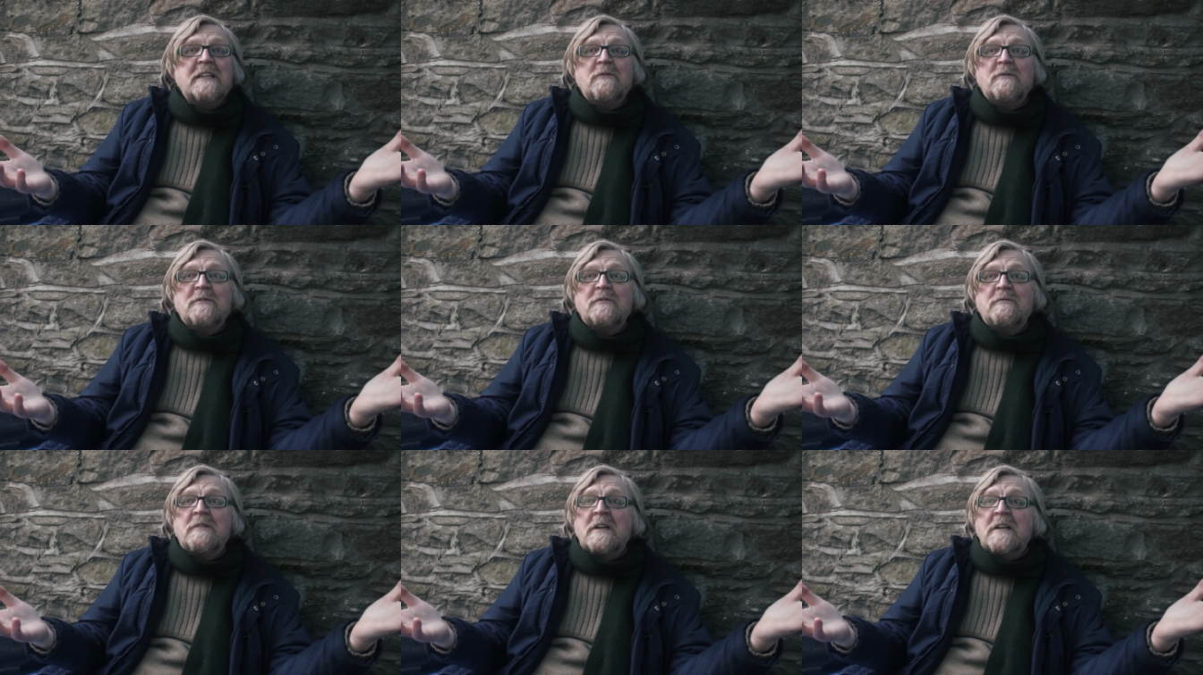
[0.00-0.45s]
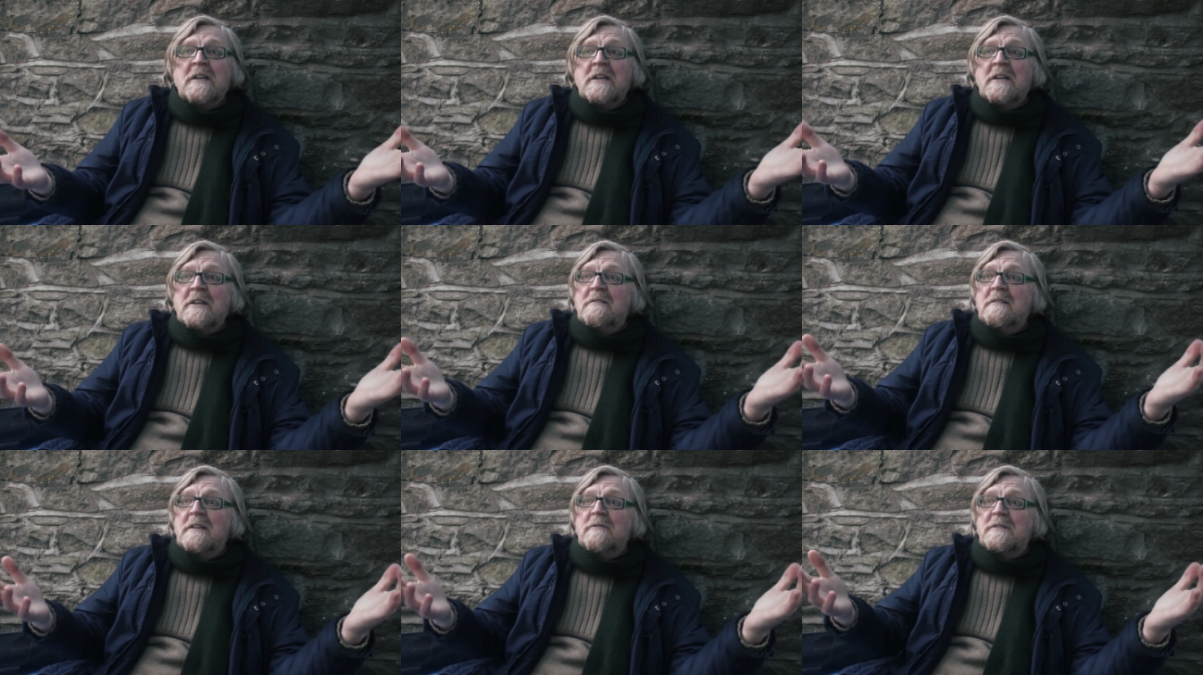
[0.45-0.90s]
There was,
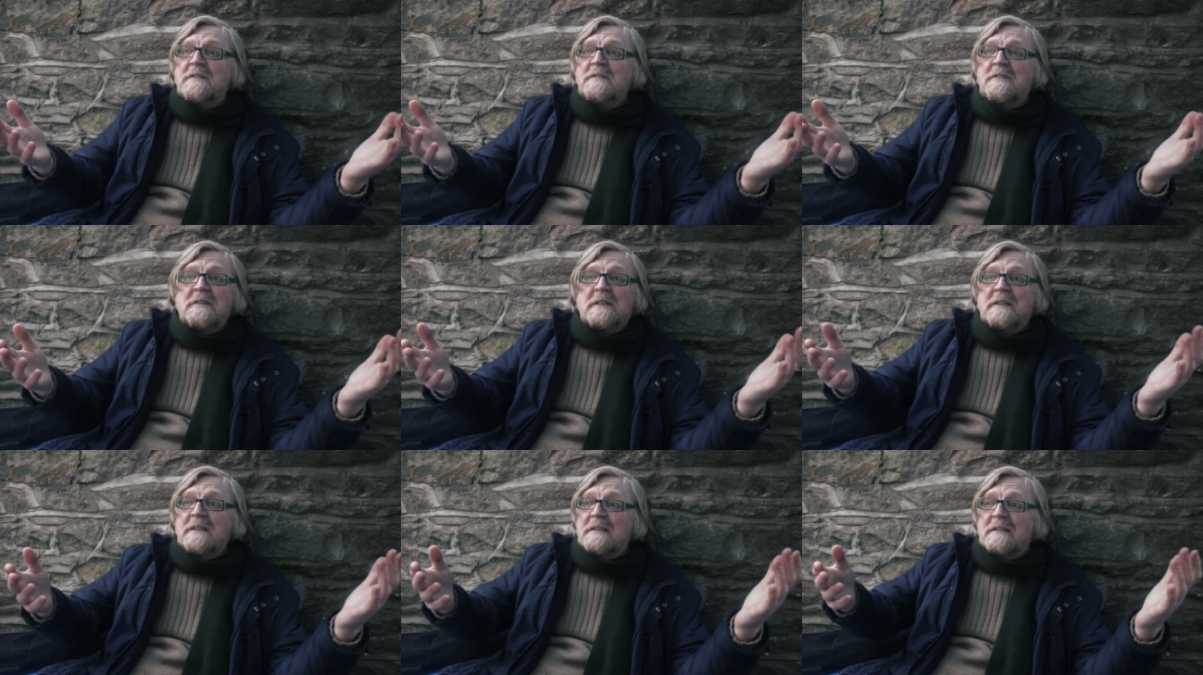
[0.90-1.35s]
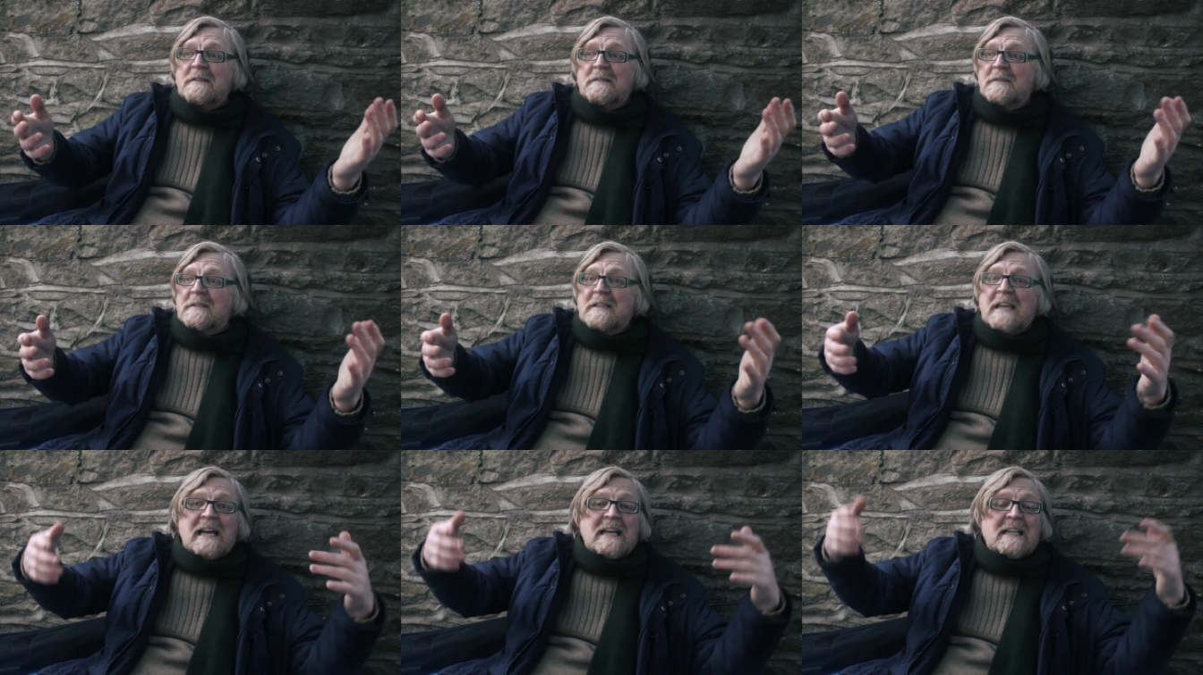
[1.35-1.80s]
there was
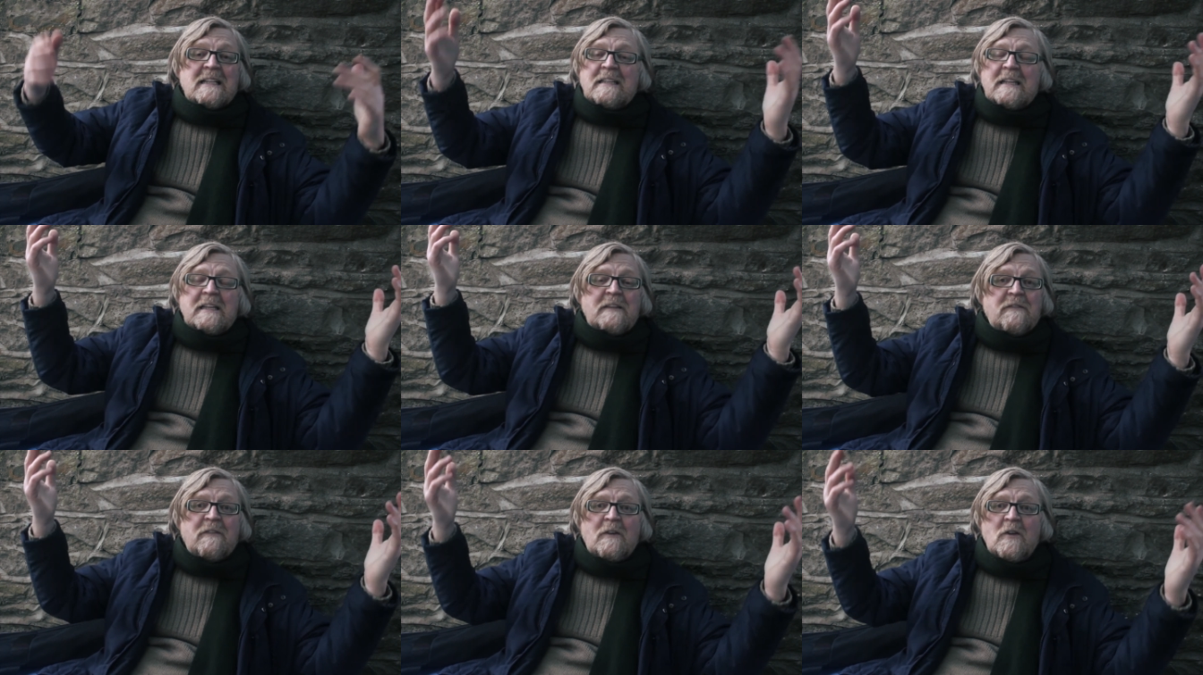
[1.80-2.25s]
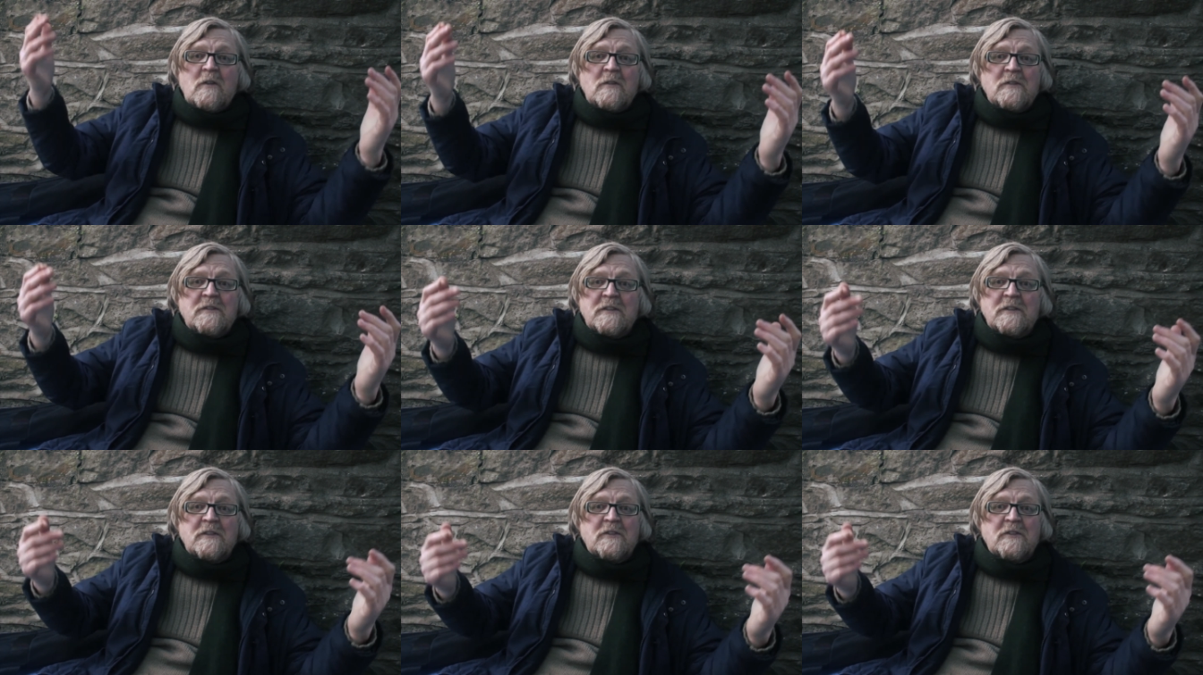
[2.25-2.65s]
uh, candy floss